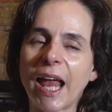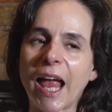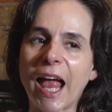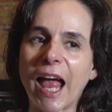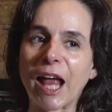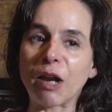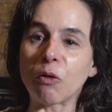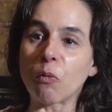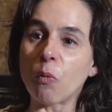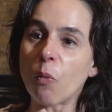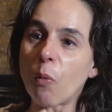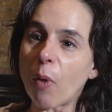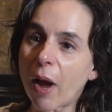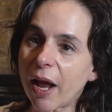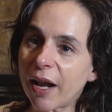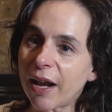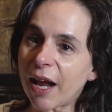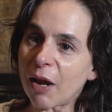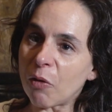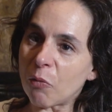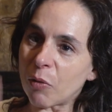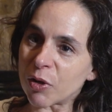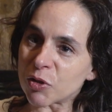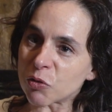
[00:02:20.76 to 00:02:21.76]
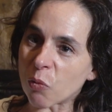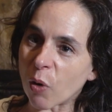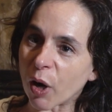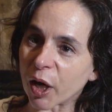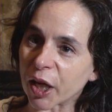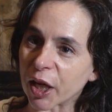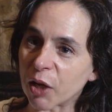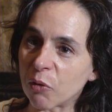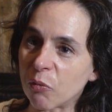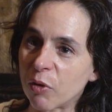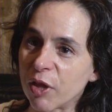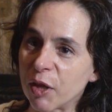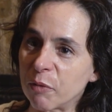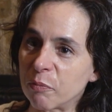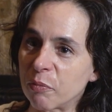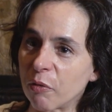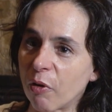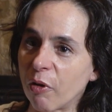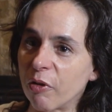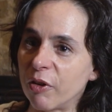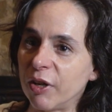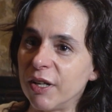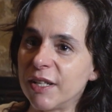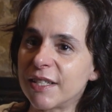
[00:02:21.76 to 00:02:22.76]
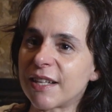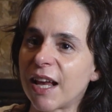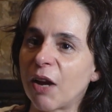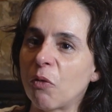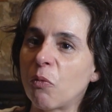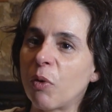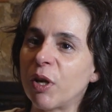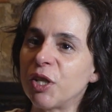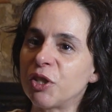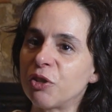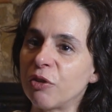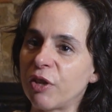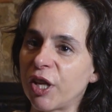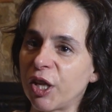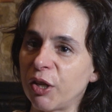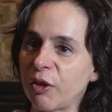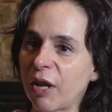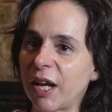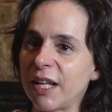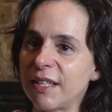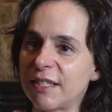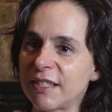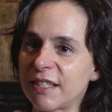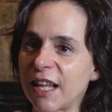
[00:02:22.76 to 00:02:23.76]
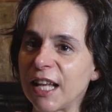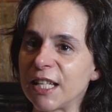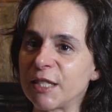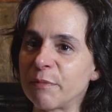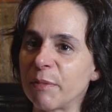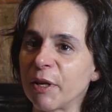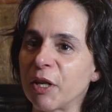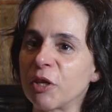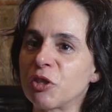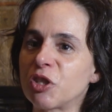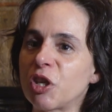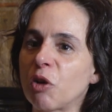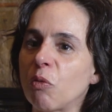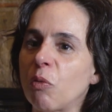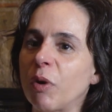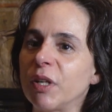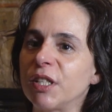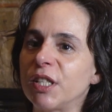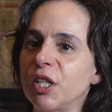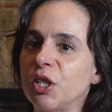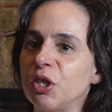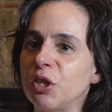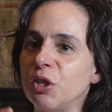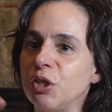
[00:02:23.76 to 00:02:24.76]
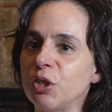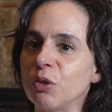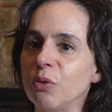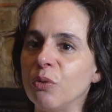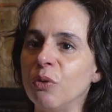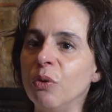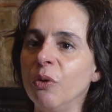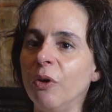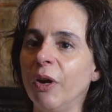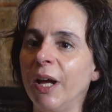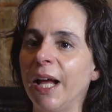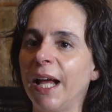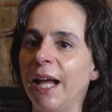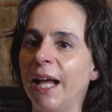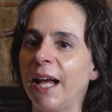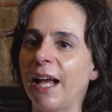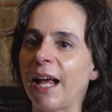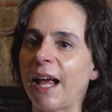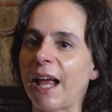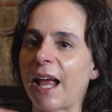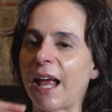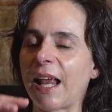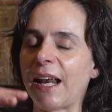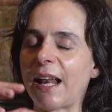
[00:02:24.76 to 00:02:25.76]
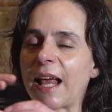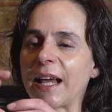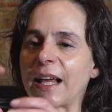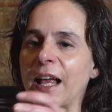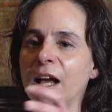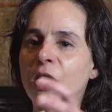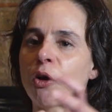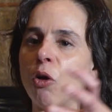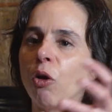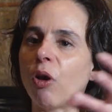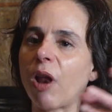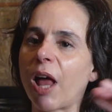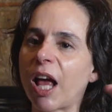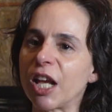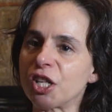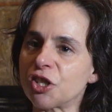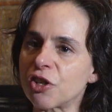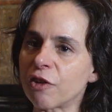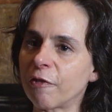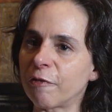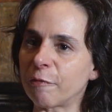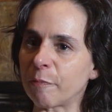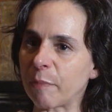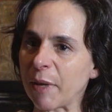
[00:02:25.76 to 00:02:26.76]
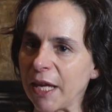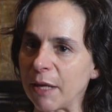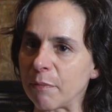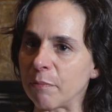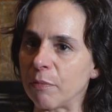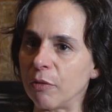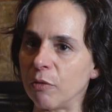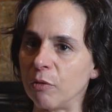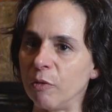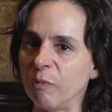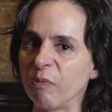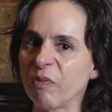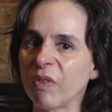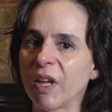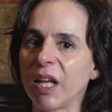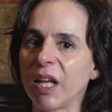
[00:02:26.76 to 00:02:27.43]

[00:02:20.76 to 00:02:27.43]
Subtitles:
And when I was working with the brothers, I went to the United States because I wanted to do like a collage of people